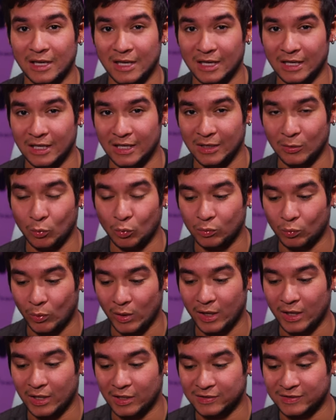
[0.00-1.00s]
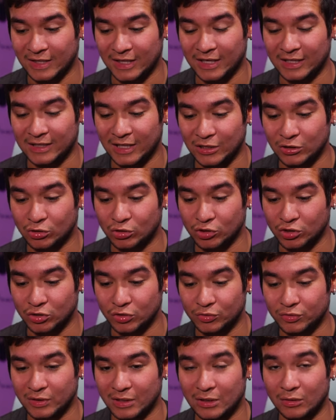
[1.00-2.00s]
a setting that you can
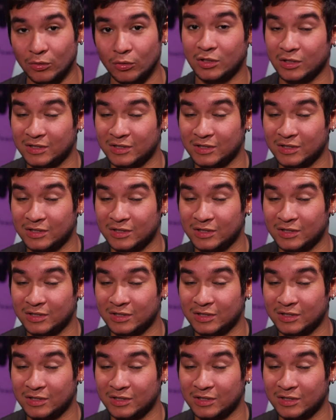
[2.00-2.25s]
use that'll